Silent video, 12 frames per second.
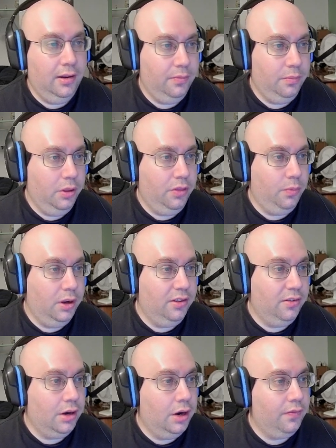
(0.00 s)
with 1
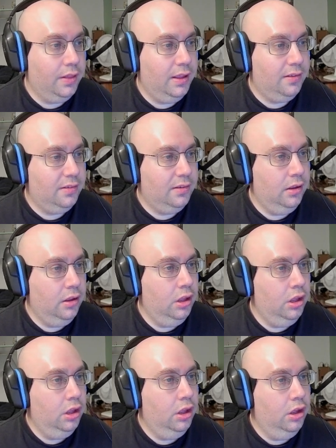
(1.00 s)
star for this.
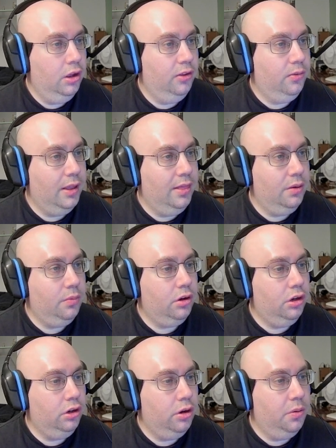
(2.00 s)
So I think we're
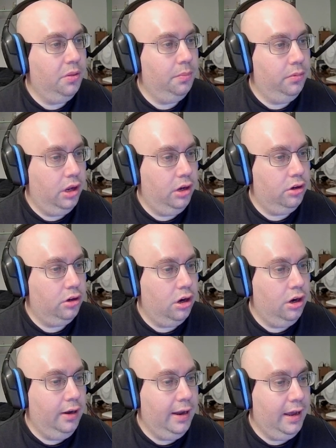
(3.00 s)
going to go with
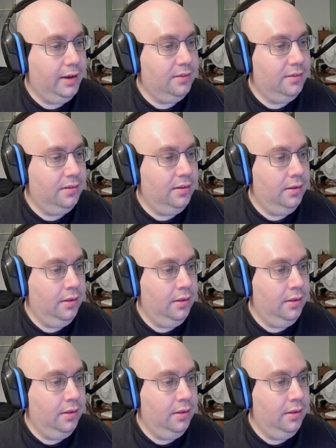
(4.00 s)
Blundergard next.